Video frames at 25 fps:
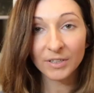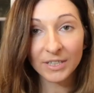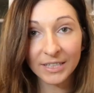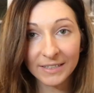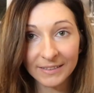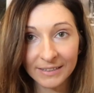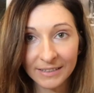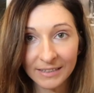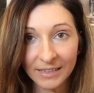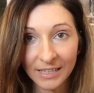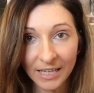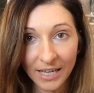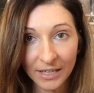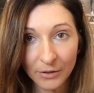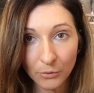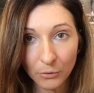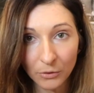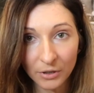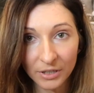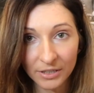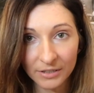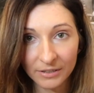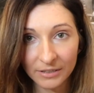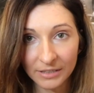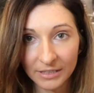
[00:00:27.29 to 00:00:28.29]
Recently I
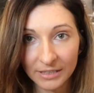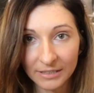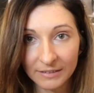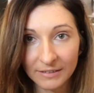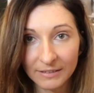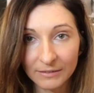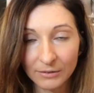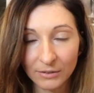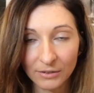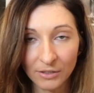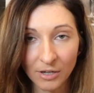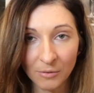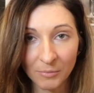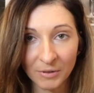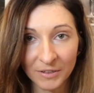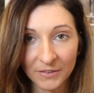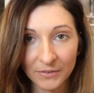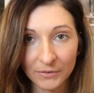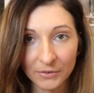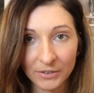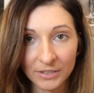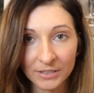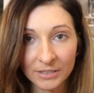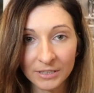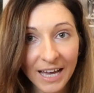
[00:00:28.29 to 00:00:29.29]
ordered this on
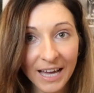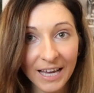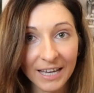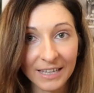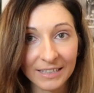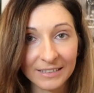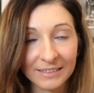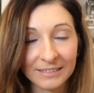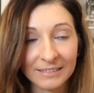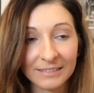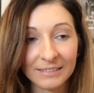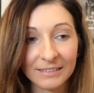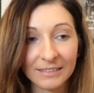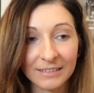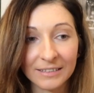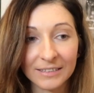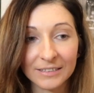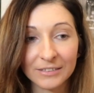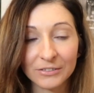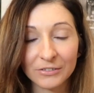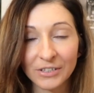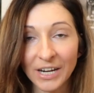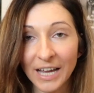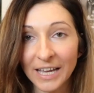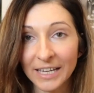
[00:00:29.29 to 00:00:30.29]
Amazon and
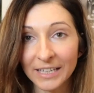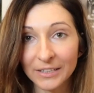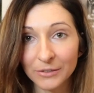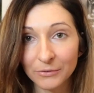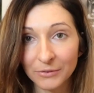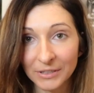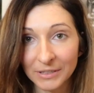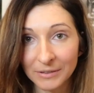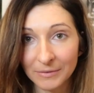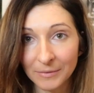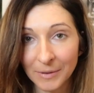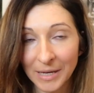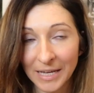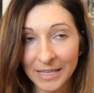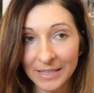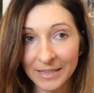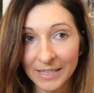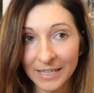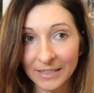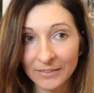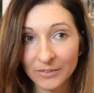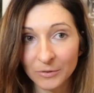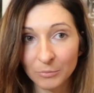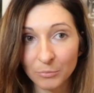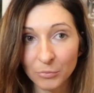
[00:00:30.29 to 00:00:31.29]
tried it with my
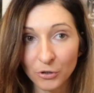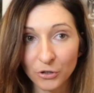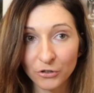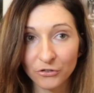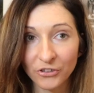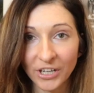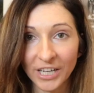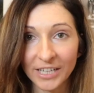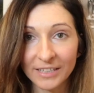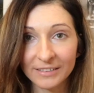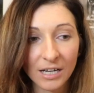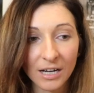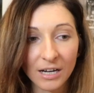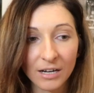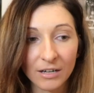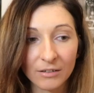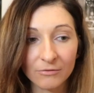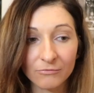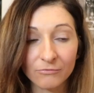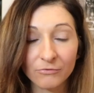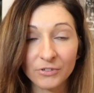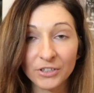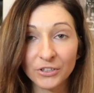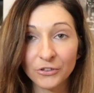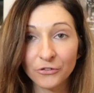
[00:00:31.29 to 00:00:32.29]
next project,
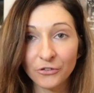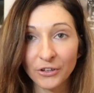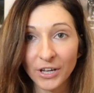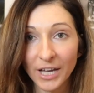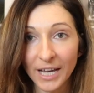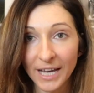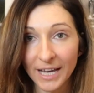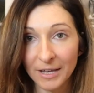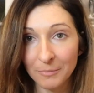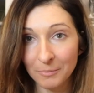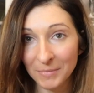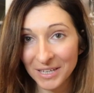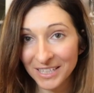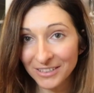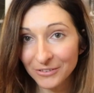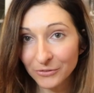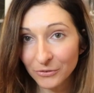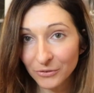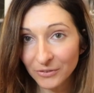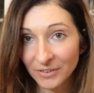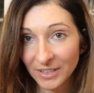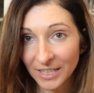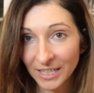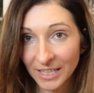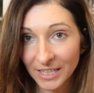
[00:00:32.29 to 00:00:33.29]
which I made
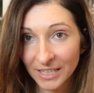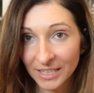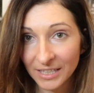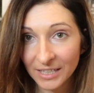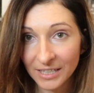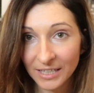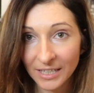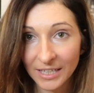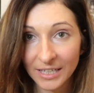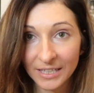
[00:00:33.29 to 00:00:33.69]
today.